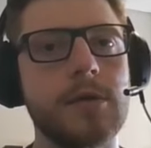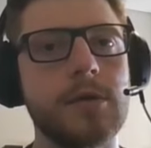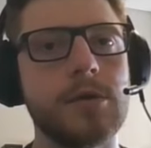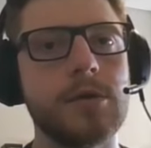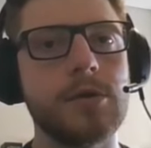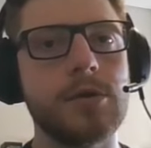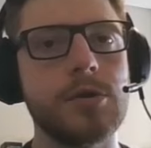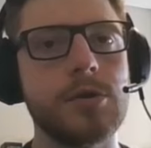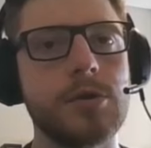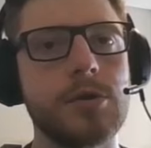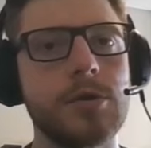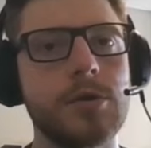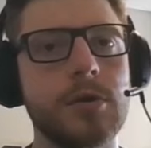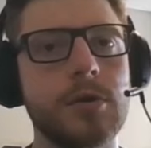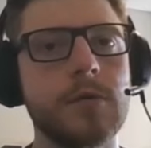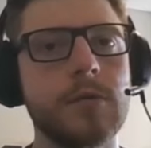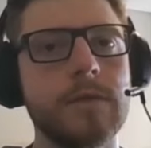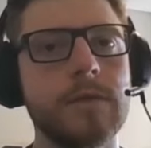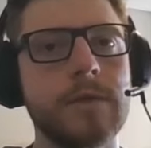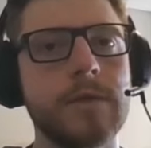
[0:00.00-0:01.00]

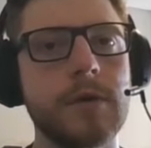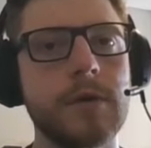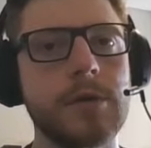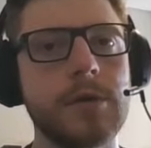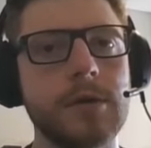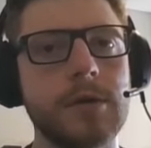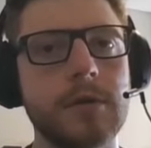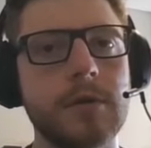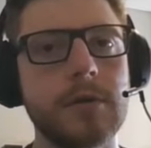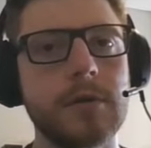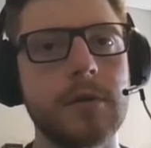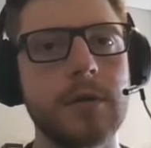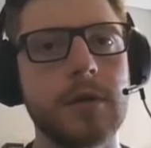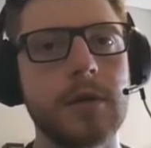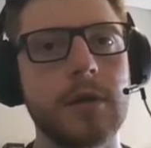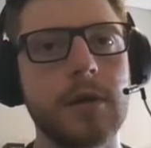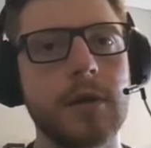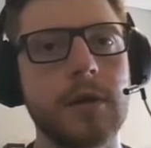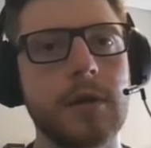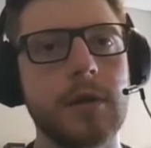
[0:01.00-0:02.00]
show function,
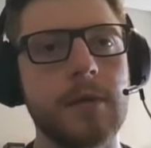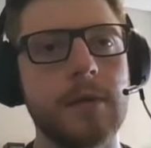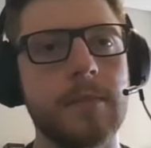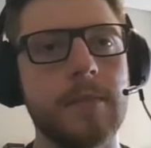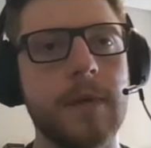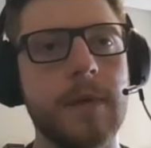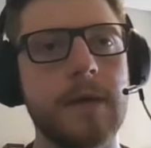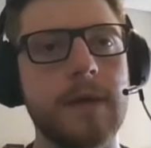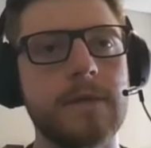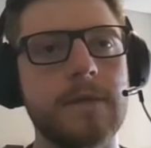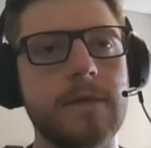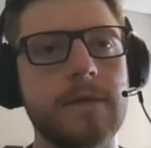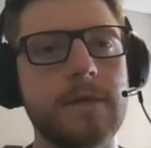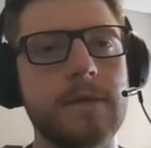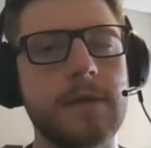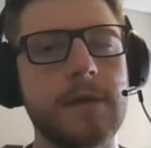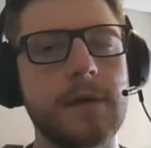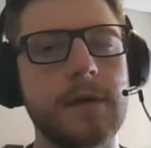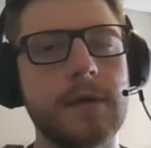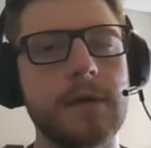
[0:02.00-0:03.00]

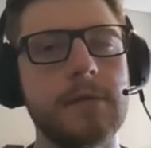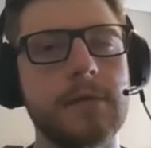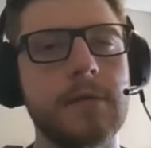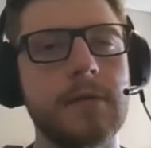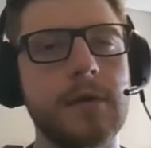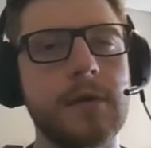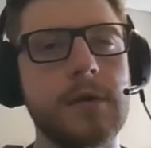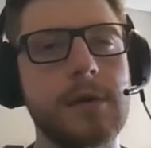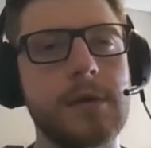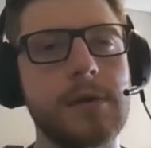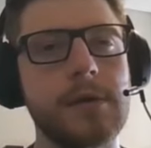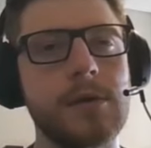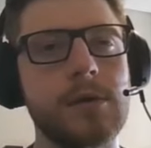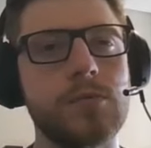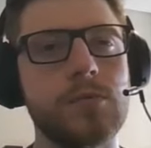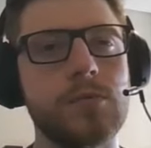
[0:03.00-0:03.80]
passing the